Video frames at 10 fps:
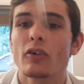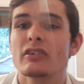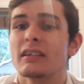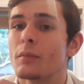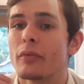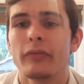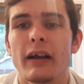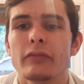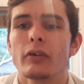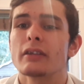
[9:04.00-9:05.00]
because you need to
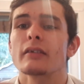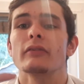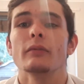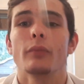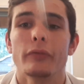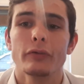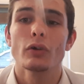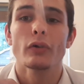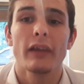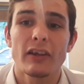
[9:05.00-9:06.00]
provide for yourself, you need to put
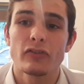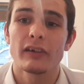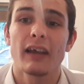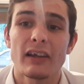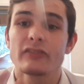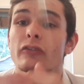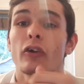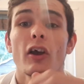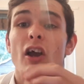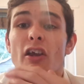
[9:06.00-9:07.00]
food, electric, gas, you
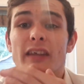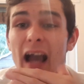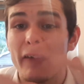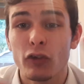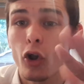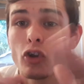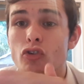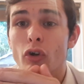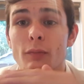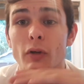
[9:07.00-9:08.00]
have to
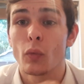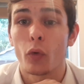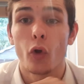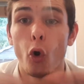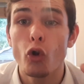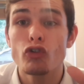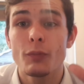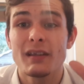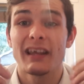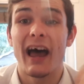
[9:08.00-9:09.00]
control your money
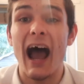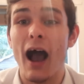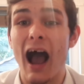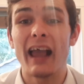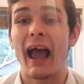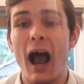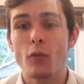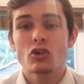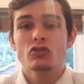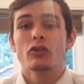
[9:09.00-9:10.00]
100%. I
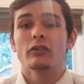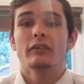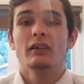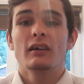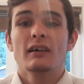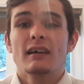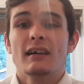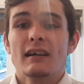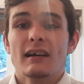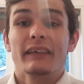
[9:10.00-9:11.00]
was struggling,
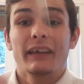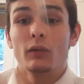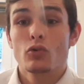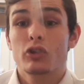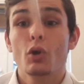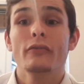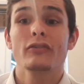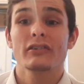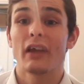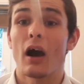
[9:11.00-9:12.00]
and there was 2 of
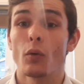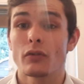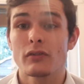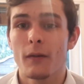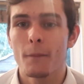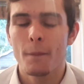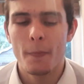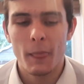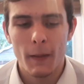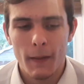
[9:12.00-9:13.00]
us in the house.
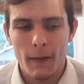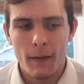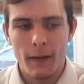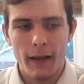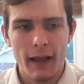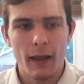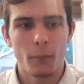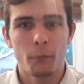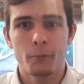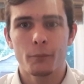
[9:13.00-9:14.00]

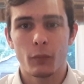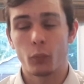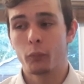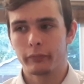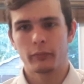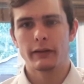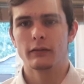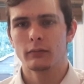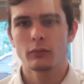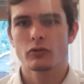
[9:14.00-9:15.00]
There's no
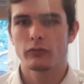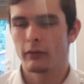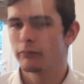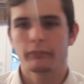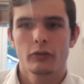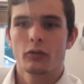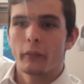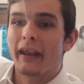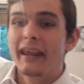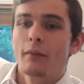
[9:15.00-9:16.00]

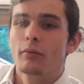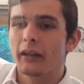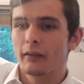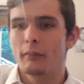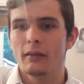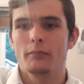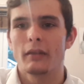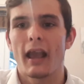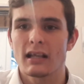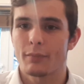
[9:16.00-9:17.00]
one here, but like me and my
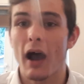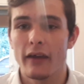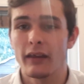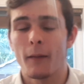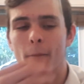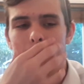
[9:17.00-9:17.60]
ex-partner